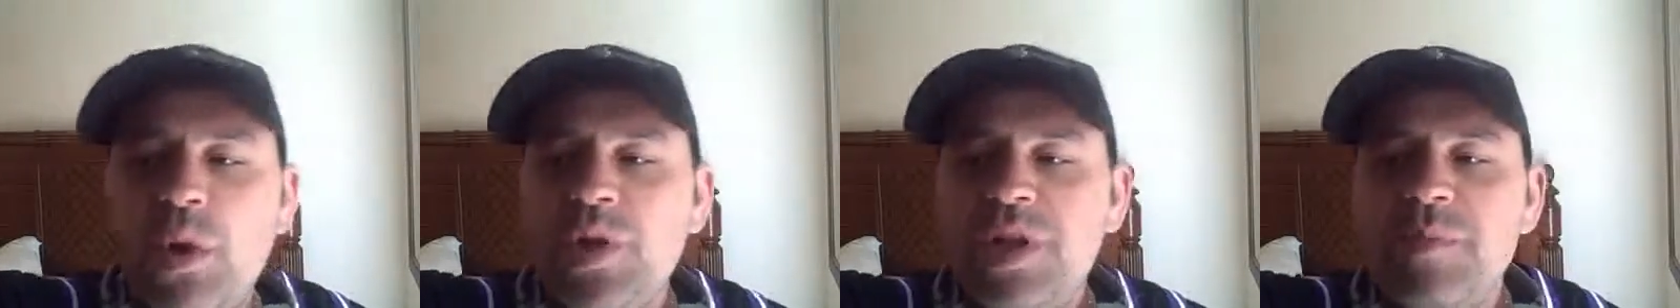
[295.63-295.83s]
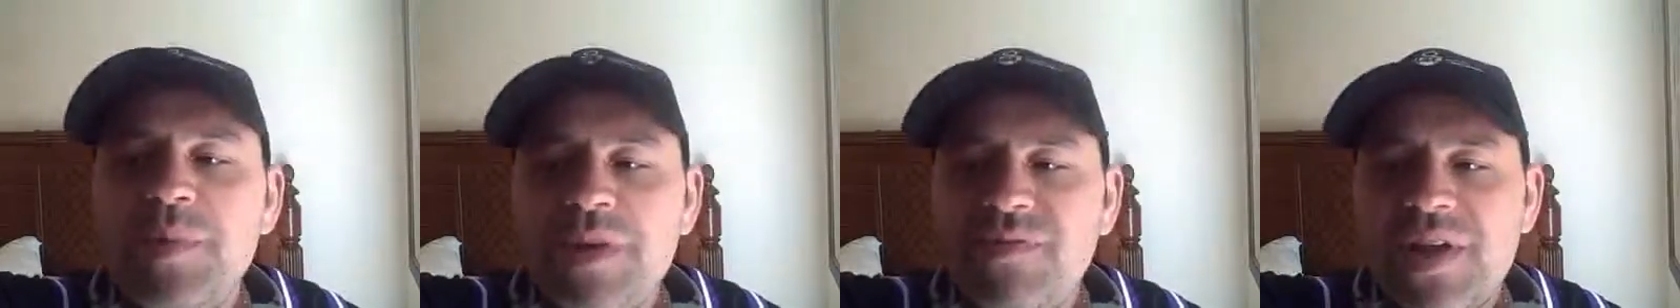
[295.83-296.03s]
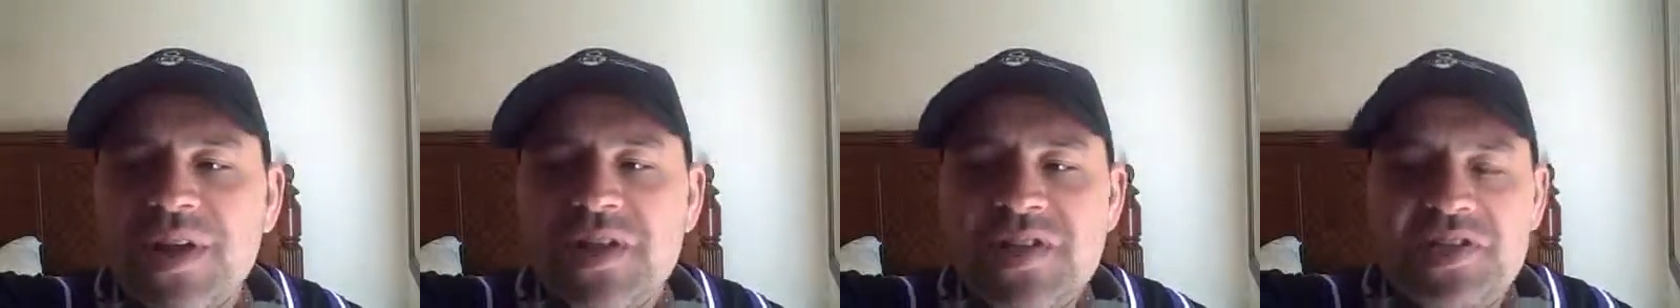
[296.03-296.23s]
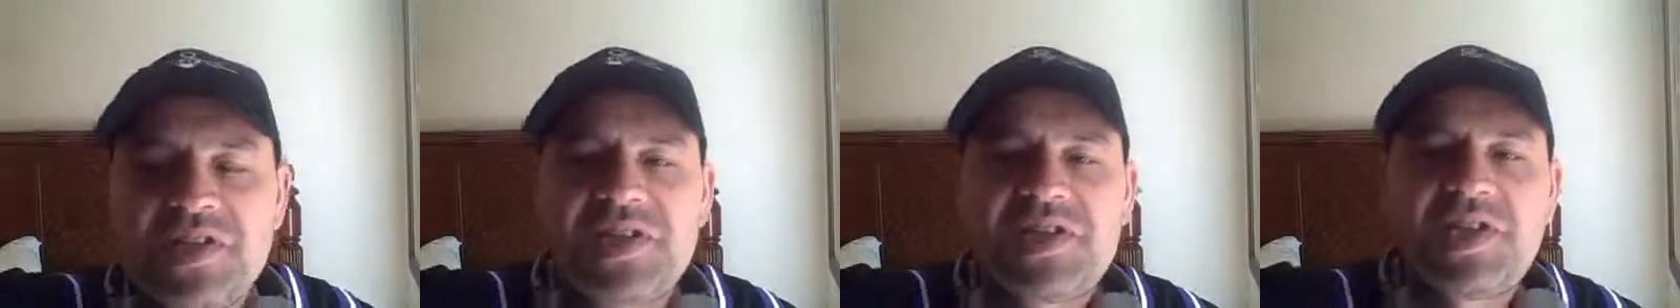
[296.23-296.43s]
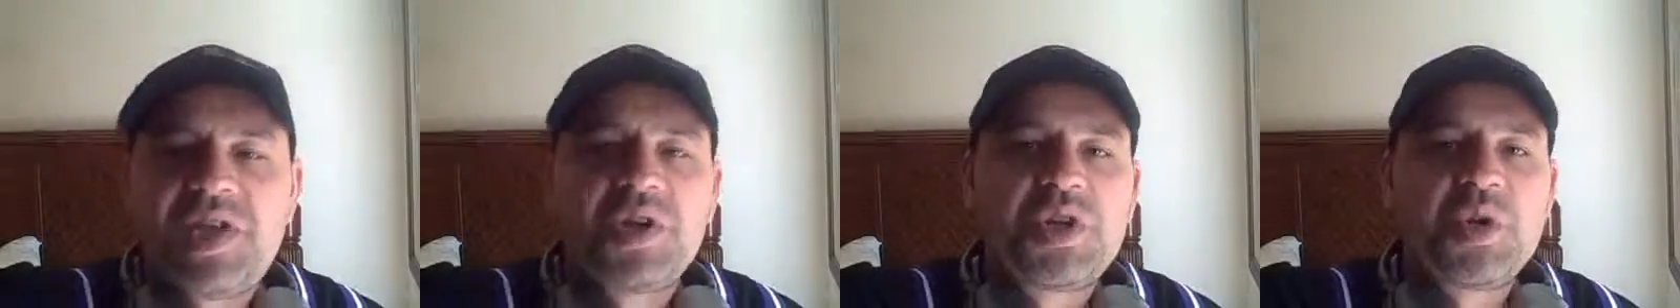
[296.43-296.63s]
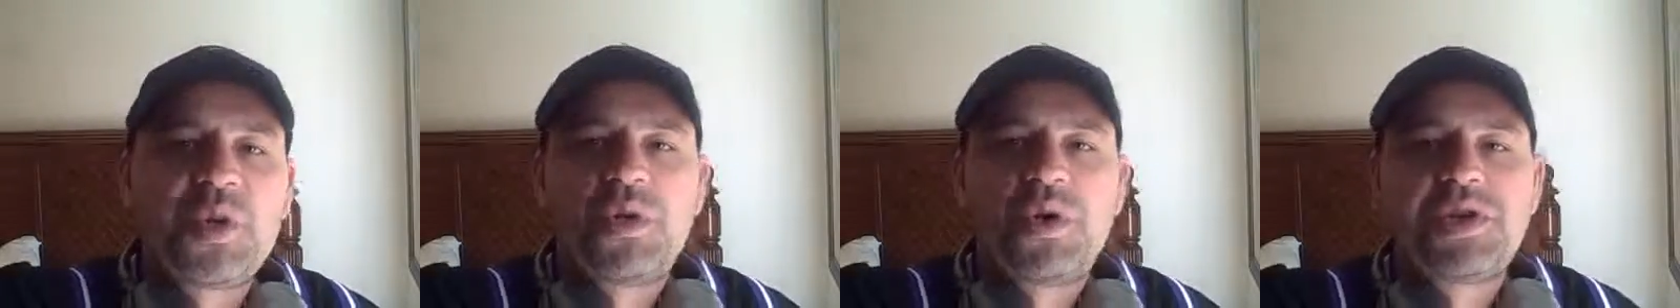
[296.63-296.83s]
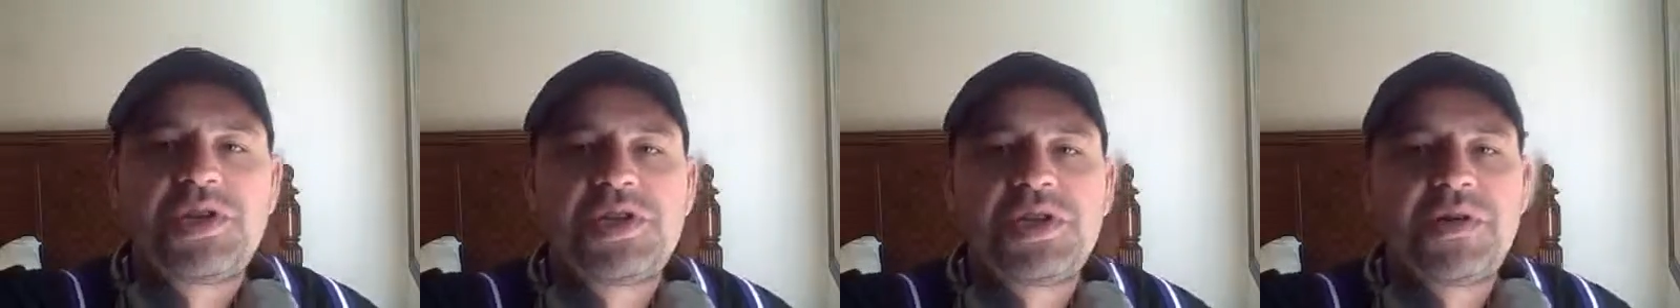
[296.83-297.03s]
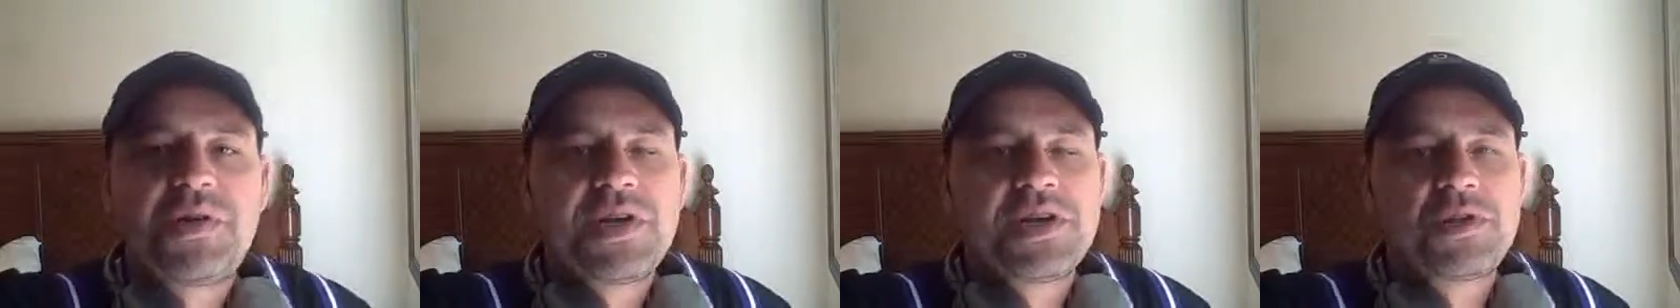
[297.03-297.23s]
limit events this year at the World
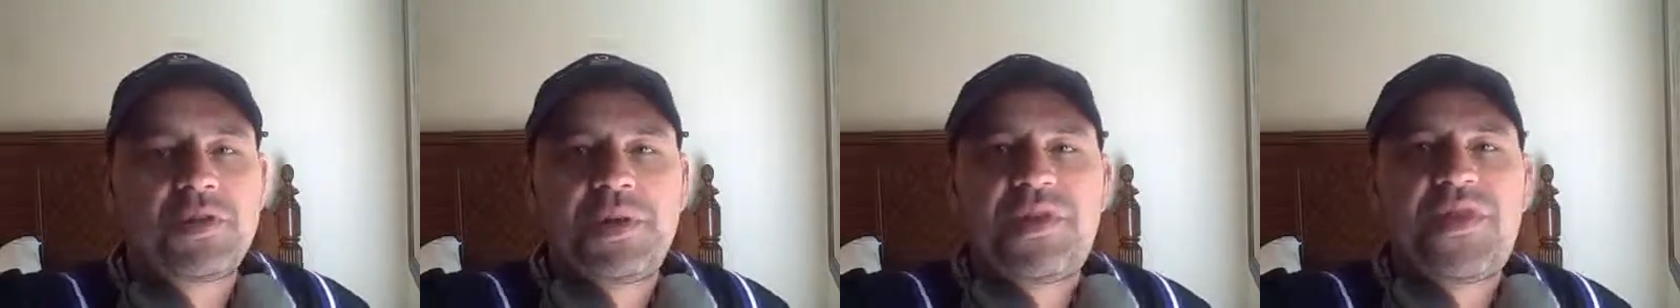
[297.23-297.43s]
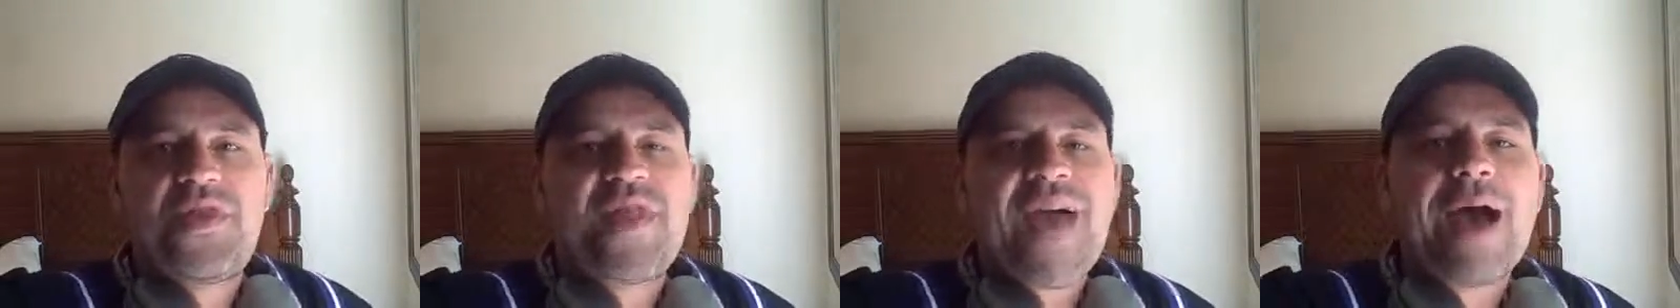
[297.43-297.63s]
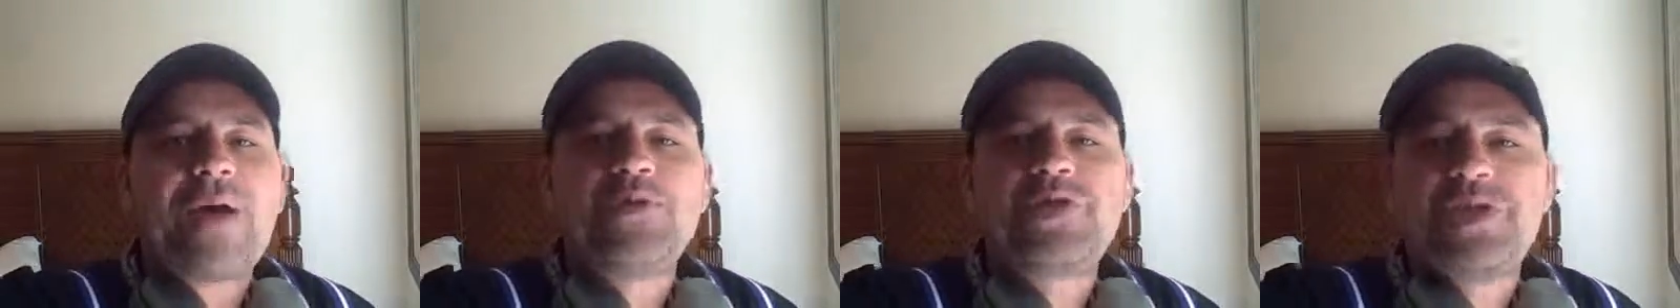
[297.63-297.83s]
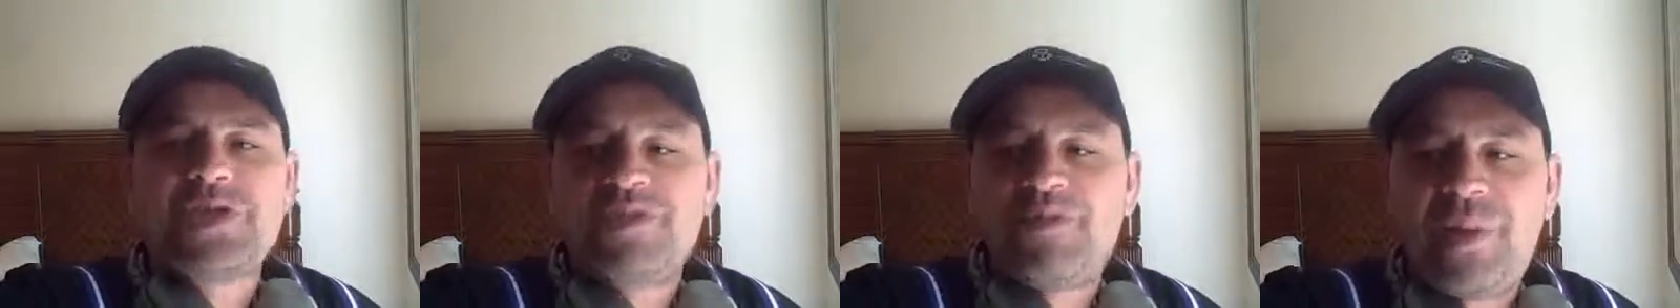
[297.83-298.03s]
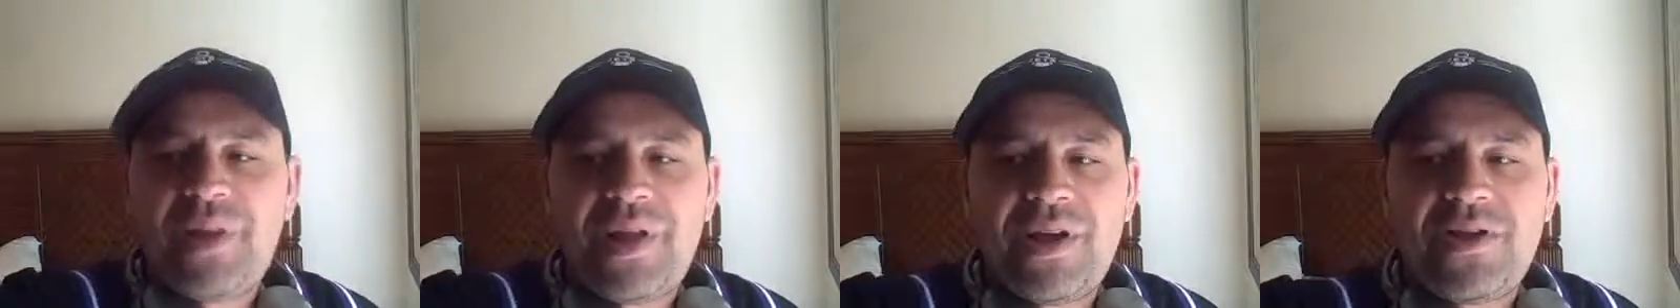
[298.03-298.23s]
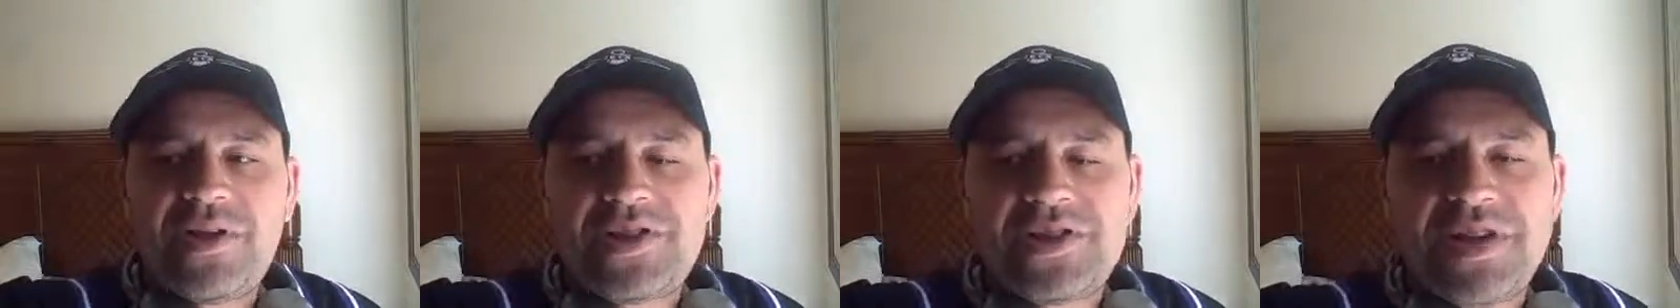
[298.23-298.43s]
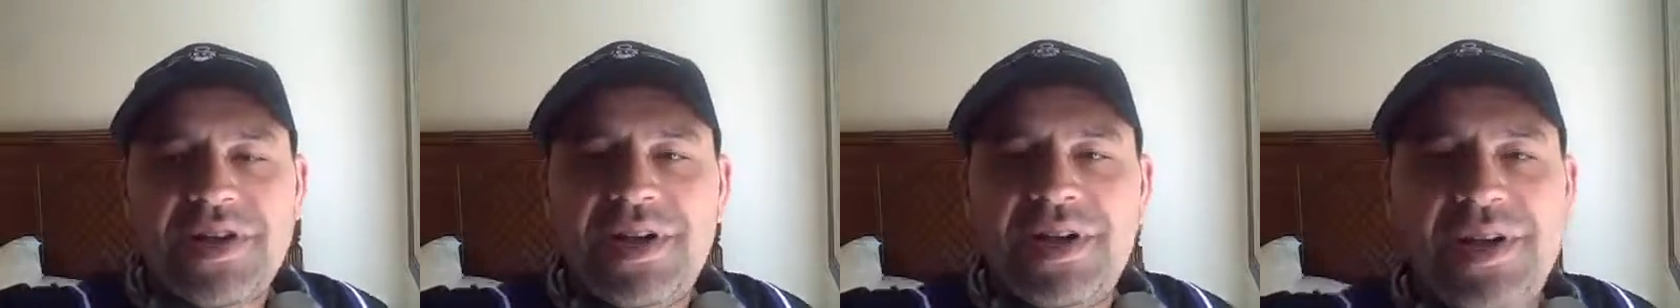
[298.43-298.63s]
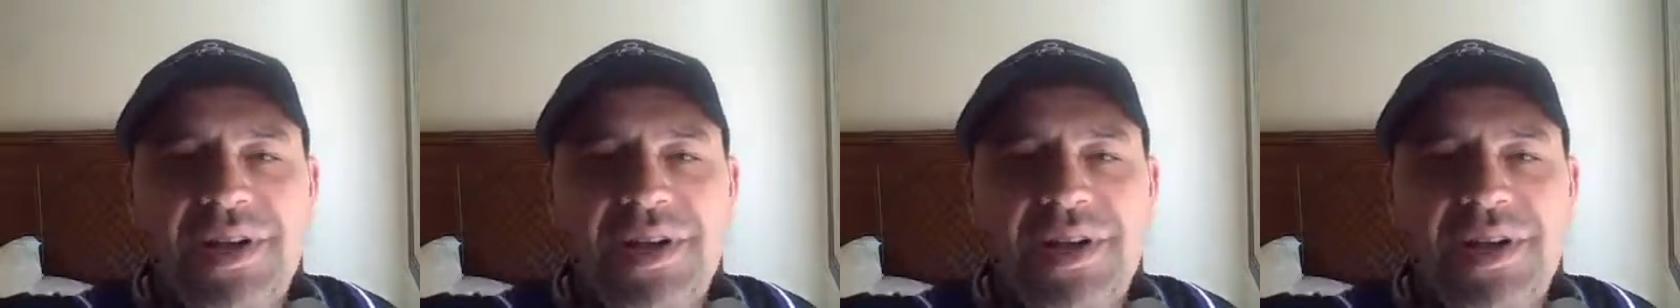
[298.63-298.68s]
Series with thousands of players